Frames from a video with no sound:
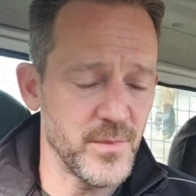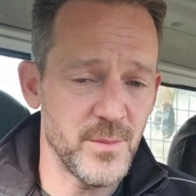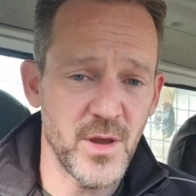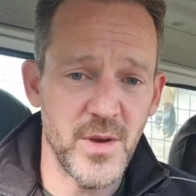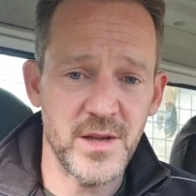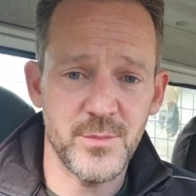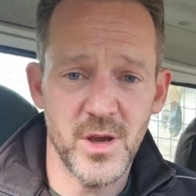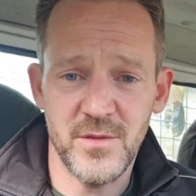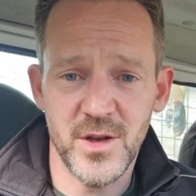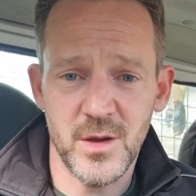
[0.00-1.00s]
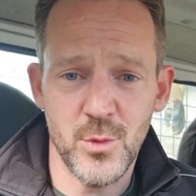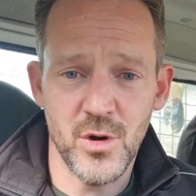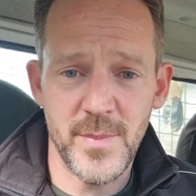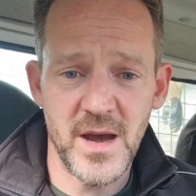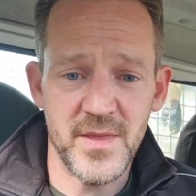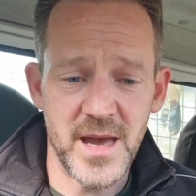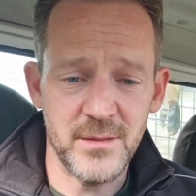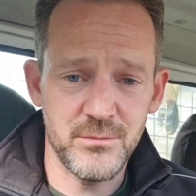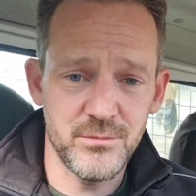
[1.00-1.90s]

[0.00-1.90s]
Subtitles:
I'm no expert. If you know more about that,